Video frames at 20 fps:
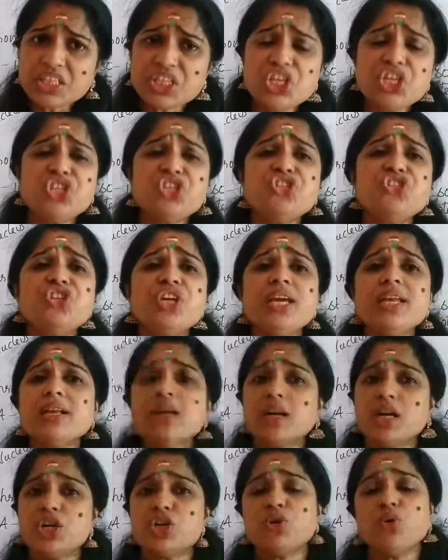Each
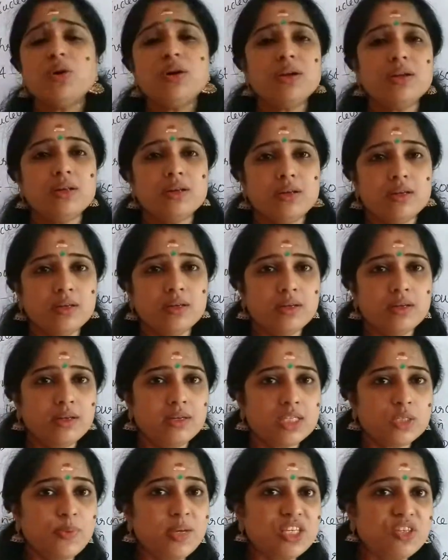gene control
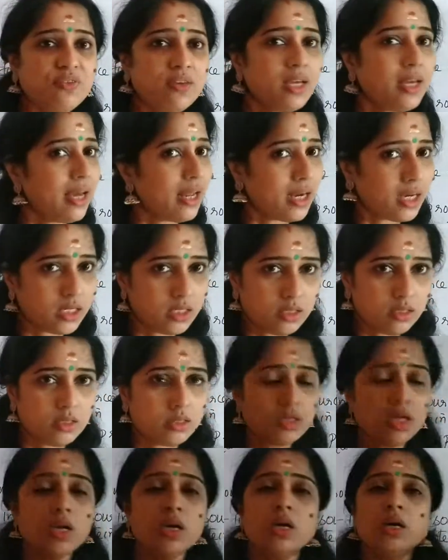specific
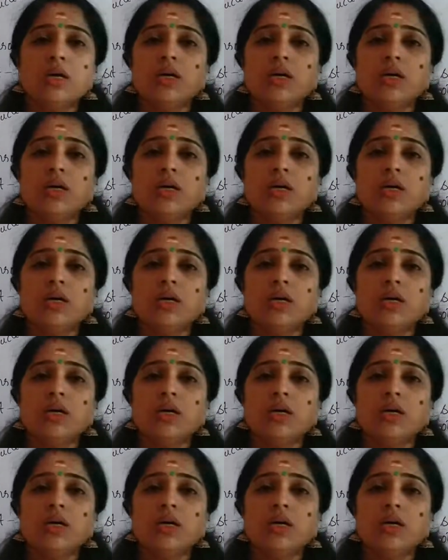characters.